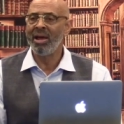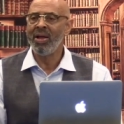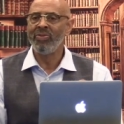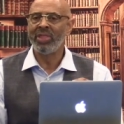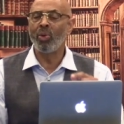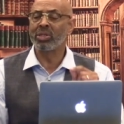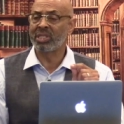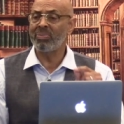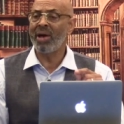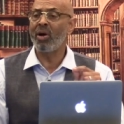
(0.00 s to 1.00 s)
They were
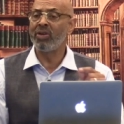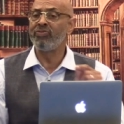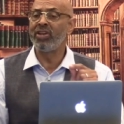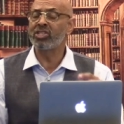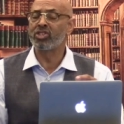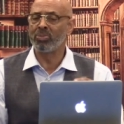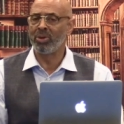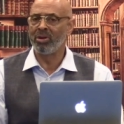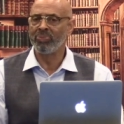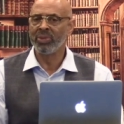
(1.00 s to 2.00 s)
somehow
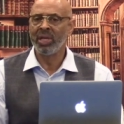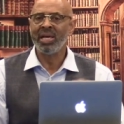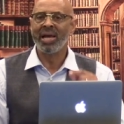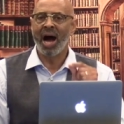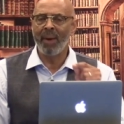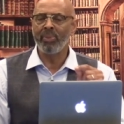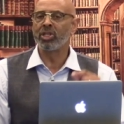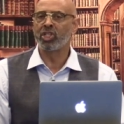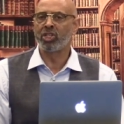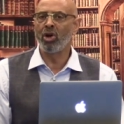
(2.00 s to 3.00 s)
invincible. I'm going to
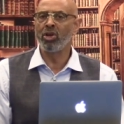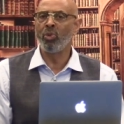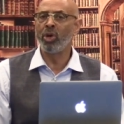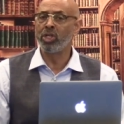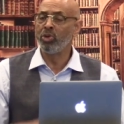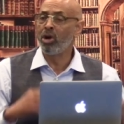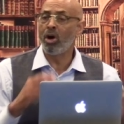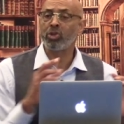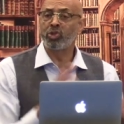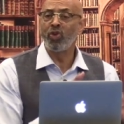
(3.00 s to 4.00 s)
show you where you go
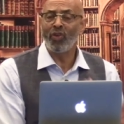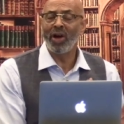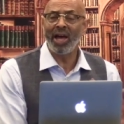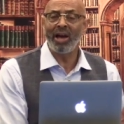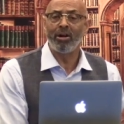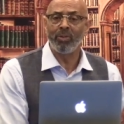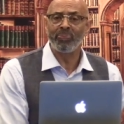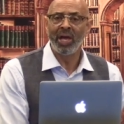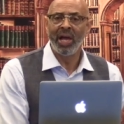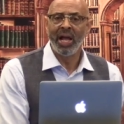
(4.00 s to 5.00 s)
to for help
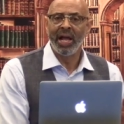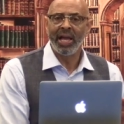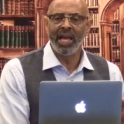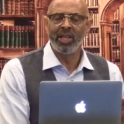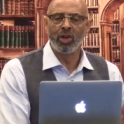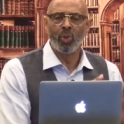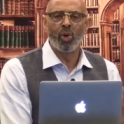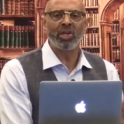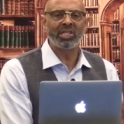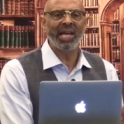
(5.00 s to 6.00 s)
in your worst
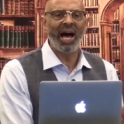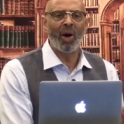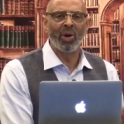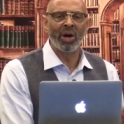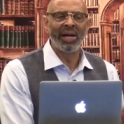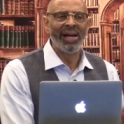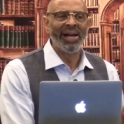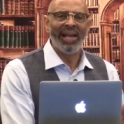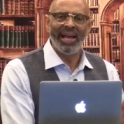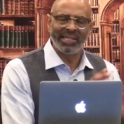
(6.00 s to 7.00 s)
hour
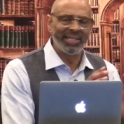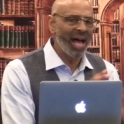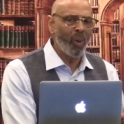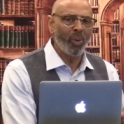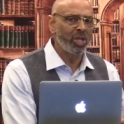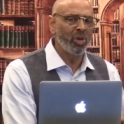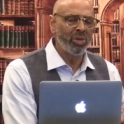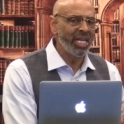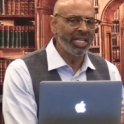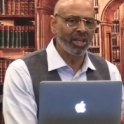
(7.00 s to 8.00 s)
is not where you need
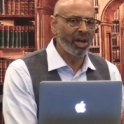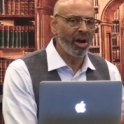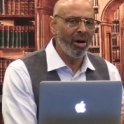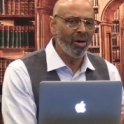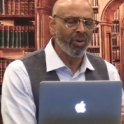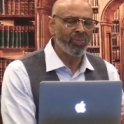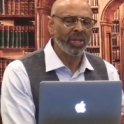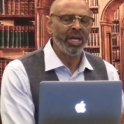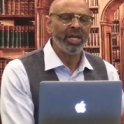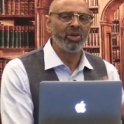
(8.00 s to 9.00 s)
to go.
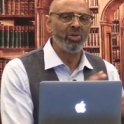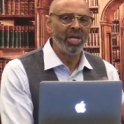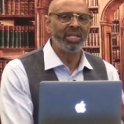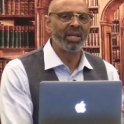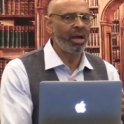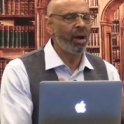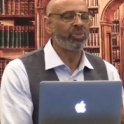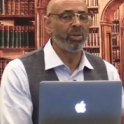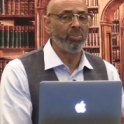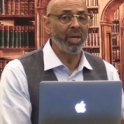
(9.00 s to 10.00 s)
You need to come to
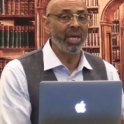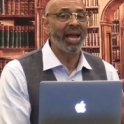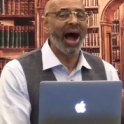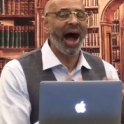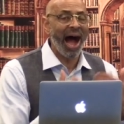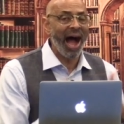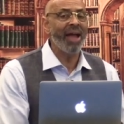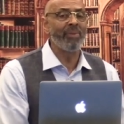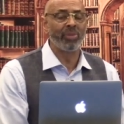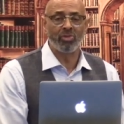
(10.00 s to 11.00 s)
me. I am
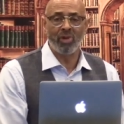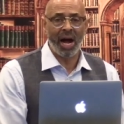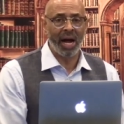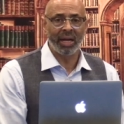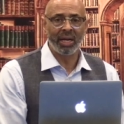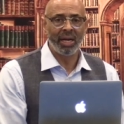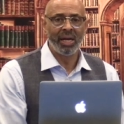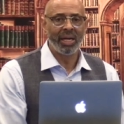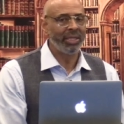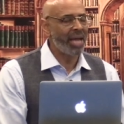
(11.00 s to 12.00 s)
the rock,
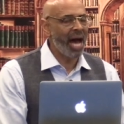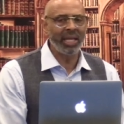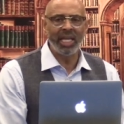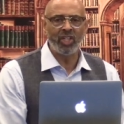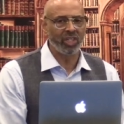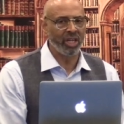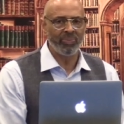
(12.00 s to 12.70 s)
not Egypt.